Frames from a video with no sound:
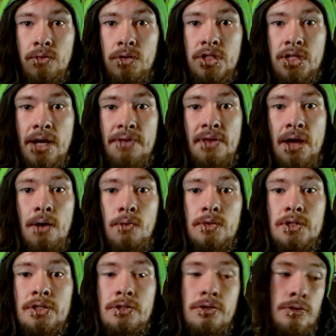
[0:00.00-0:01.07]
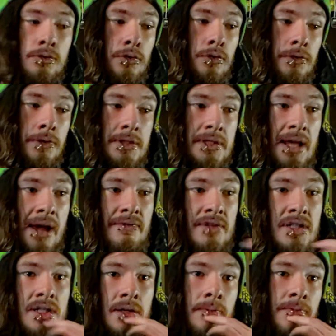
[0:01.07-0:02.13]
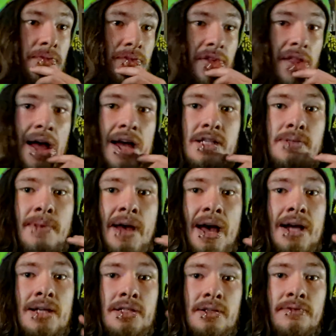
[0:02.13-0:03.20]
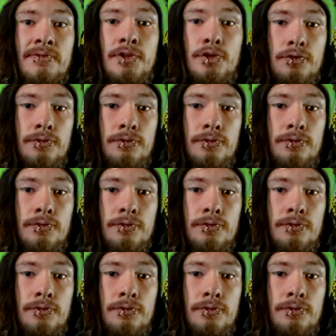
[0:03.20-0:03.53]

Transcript: which I thought was cool, with having some flashbacks of new